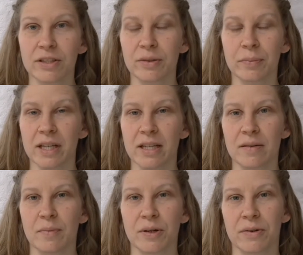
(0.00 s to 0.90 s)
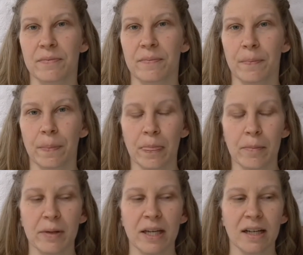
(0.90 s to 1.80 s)
to me anymore,
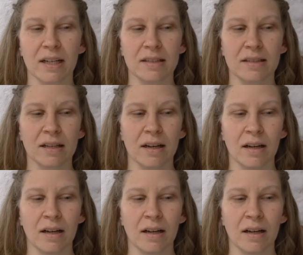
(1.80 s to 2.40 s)
because